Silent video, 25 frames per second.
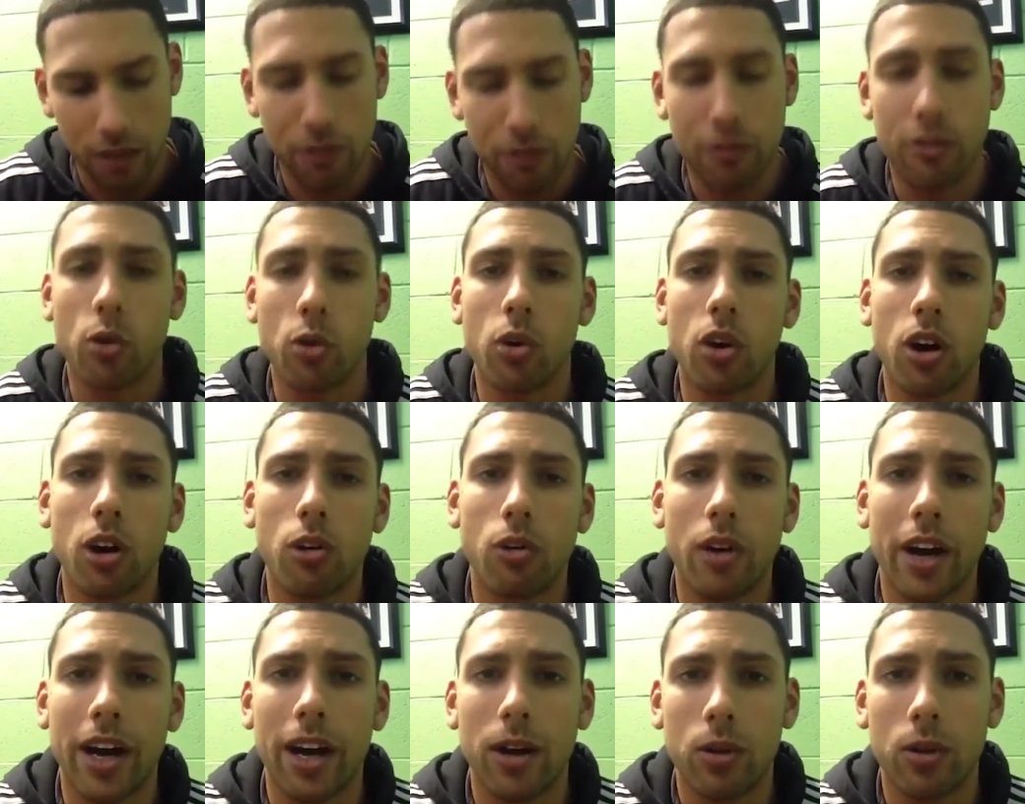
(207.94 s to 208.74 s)
for
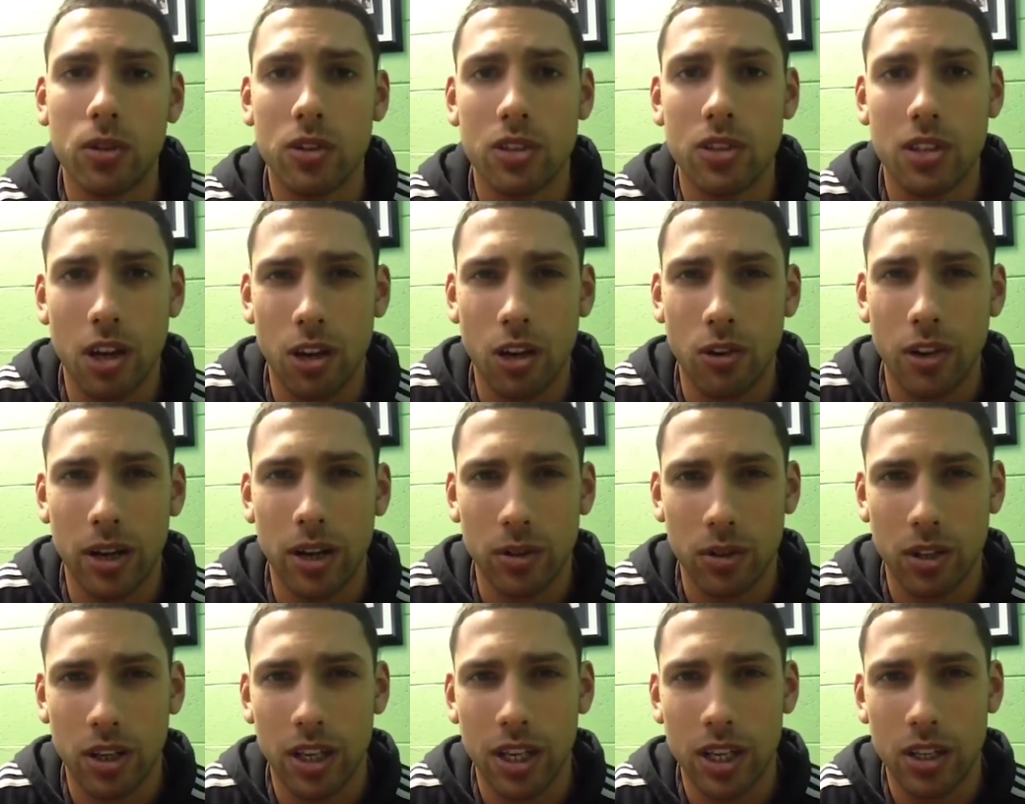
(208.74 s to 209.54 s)
around
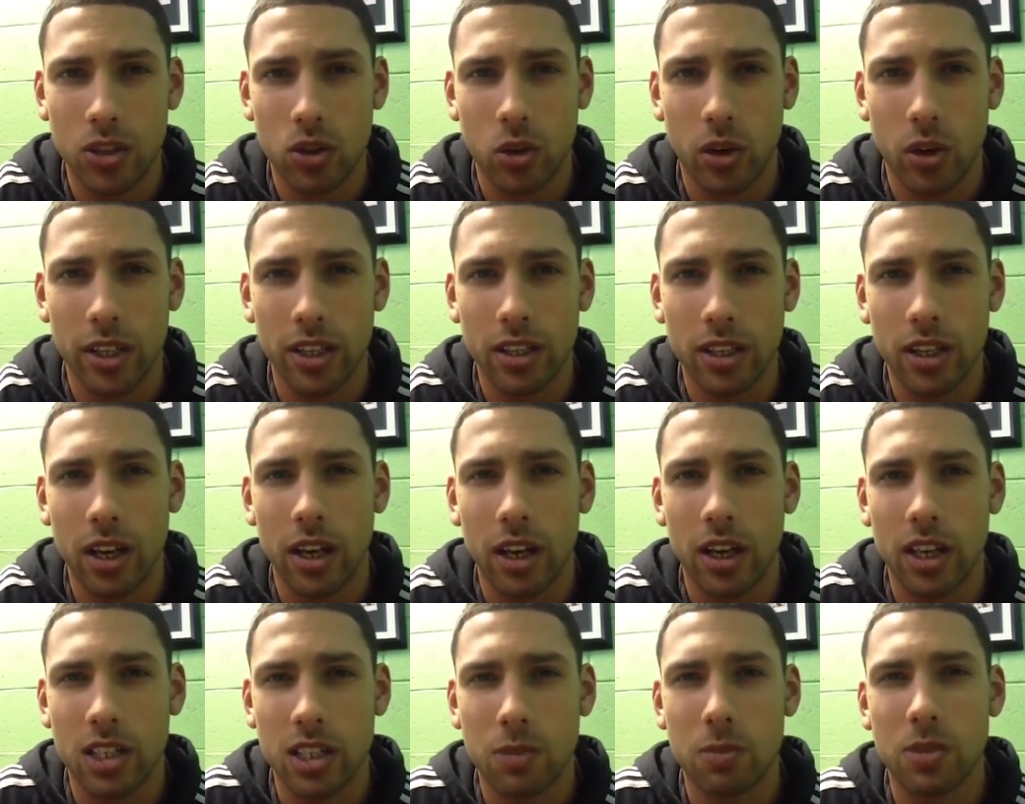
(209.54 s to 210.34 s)
the knee joint,
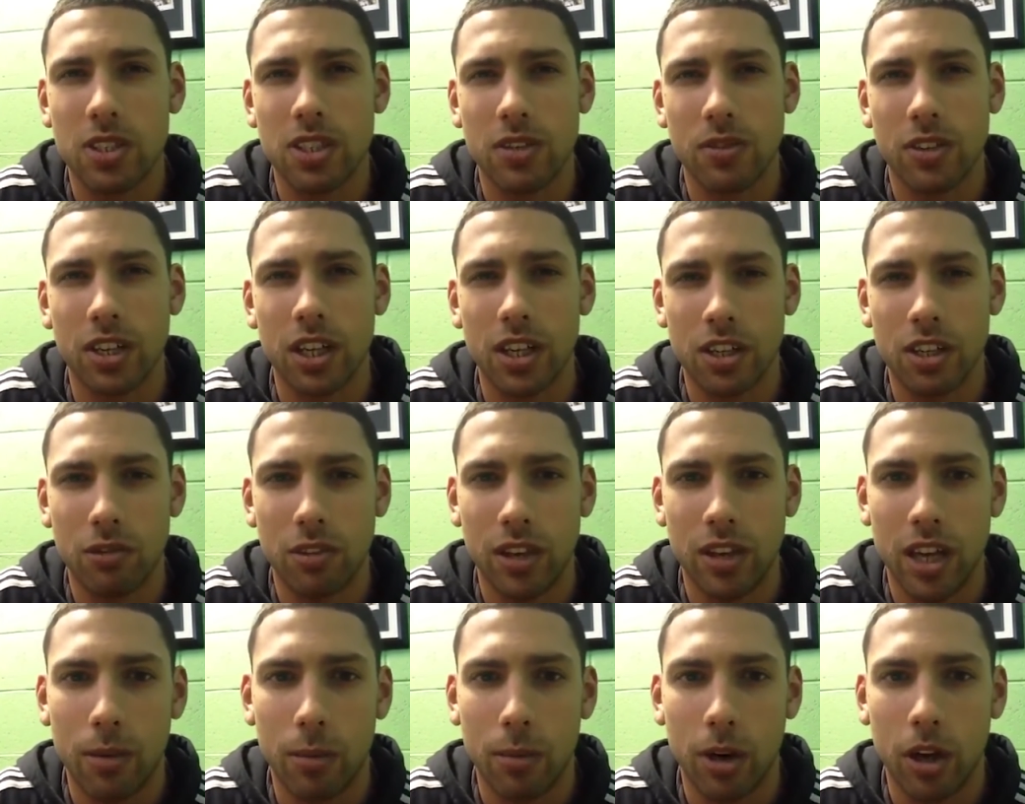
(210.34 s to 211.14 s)
specifically
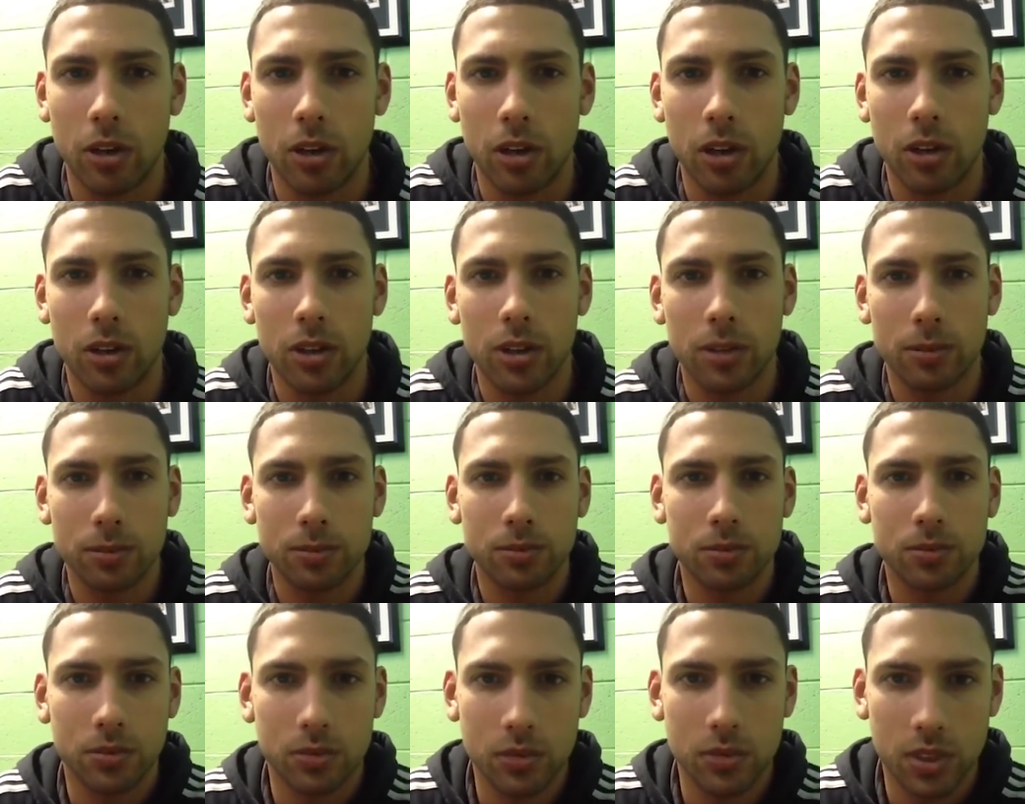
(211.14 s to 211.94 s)
the VMO, Luke.
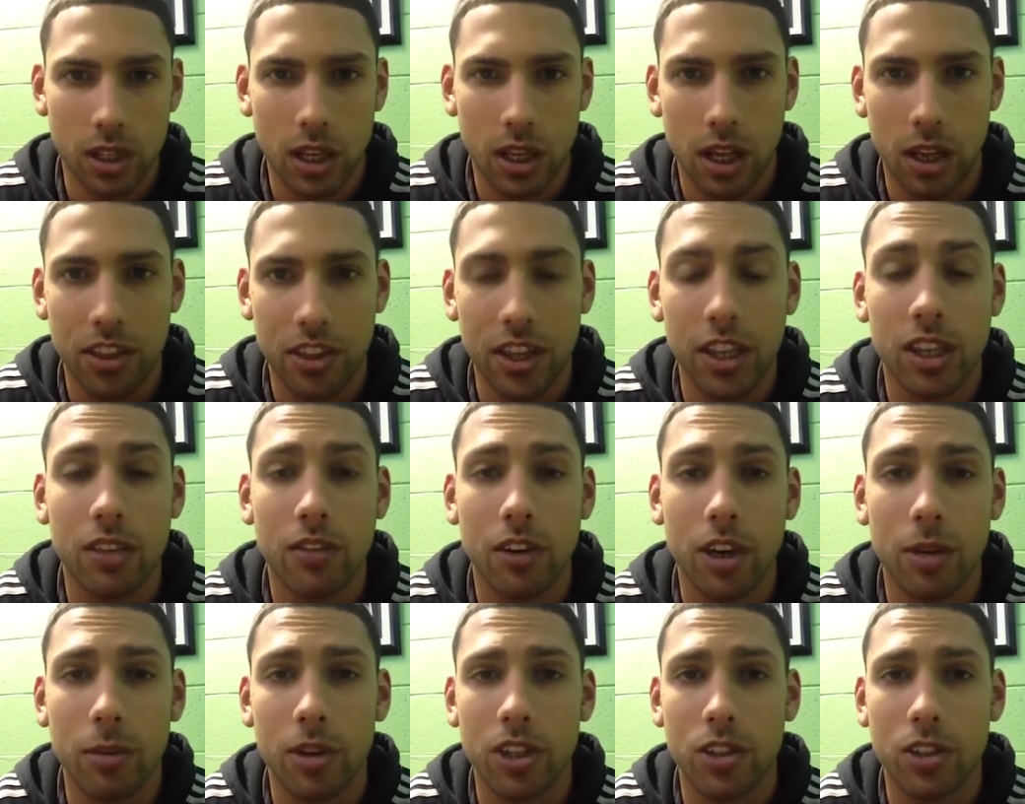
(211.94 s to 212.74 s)
Thank you
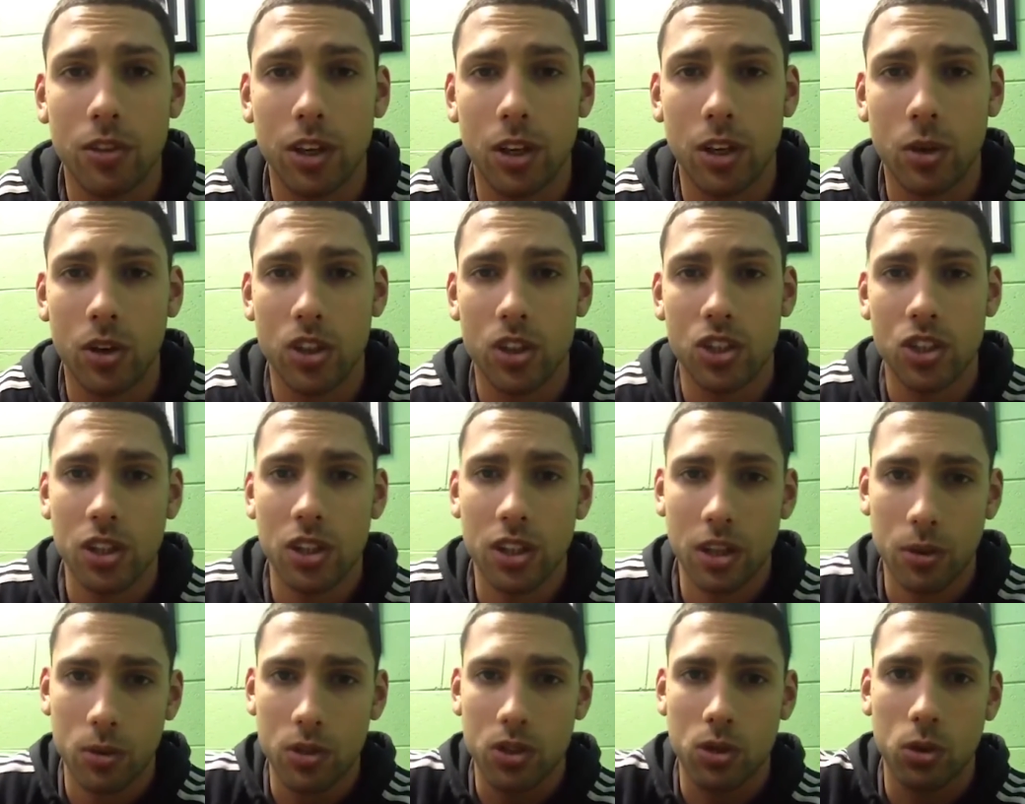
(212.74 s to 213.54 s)
very much for your
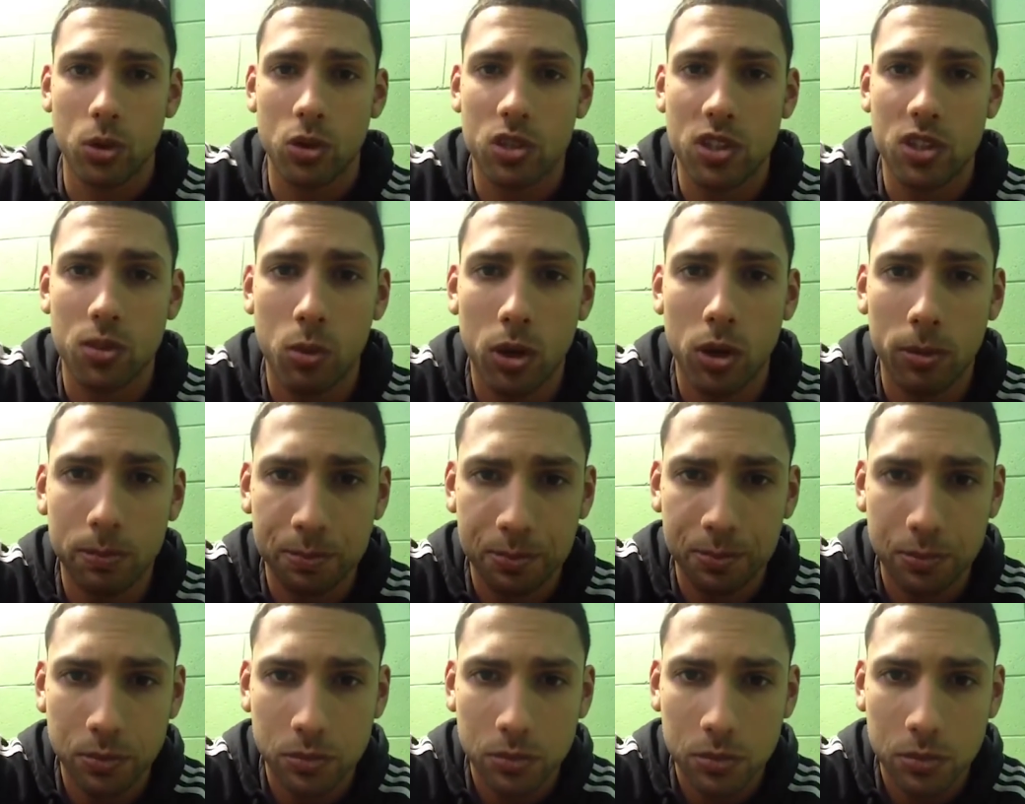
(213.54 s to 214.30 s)
question. That was an awesome one.